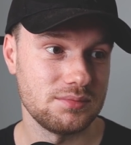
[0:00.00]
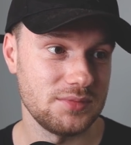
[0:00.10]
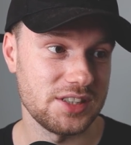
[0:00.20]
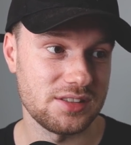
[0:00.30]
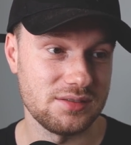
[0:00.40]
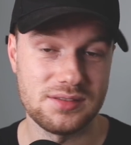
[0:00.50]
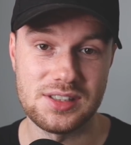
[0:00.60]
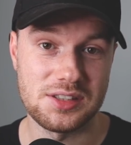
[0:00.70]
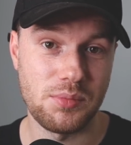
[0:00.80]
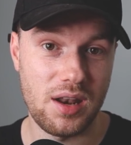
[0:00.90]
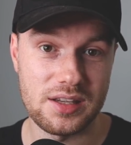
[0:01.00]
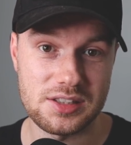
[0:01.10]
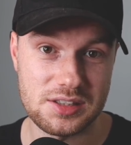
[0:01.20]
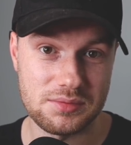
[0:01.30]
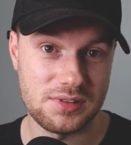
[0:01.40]
Listen, this is my
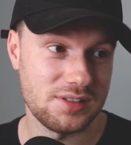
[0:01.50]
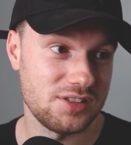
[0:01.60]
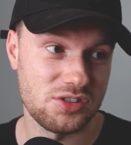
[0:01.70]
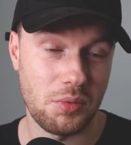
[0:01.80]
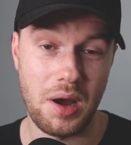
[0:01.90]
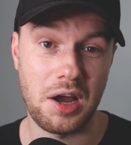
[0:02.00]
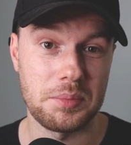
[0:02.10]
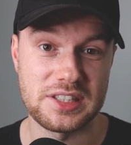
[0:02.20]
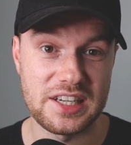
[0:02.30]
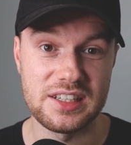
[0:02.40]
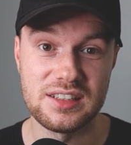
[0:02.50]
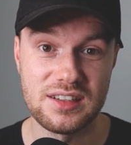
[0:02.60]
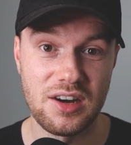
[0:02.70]
list. It's just not my cup of tea.